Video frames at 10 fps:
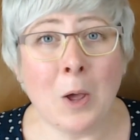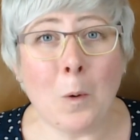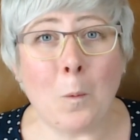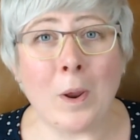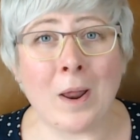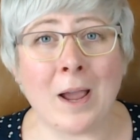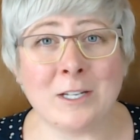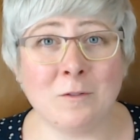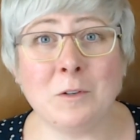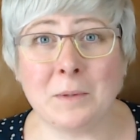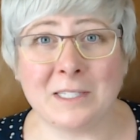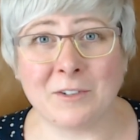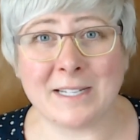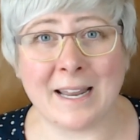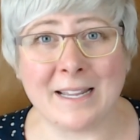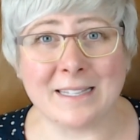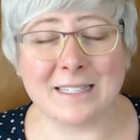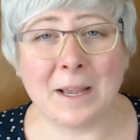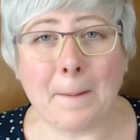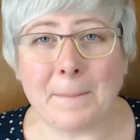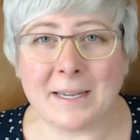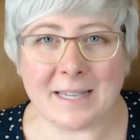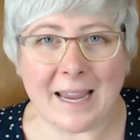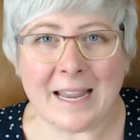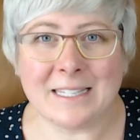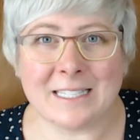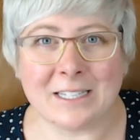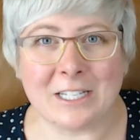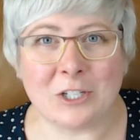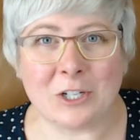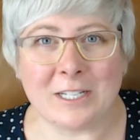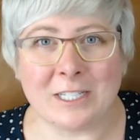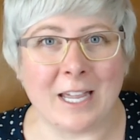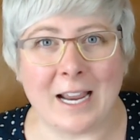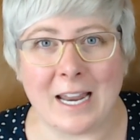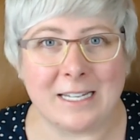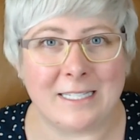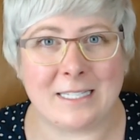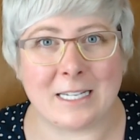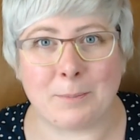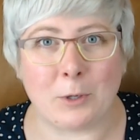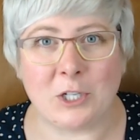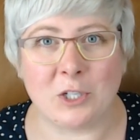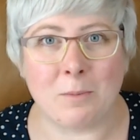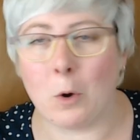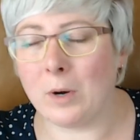when I do viewings for tenants because I instantly turn into like desperation mode.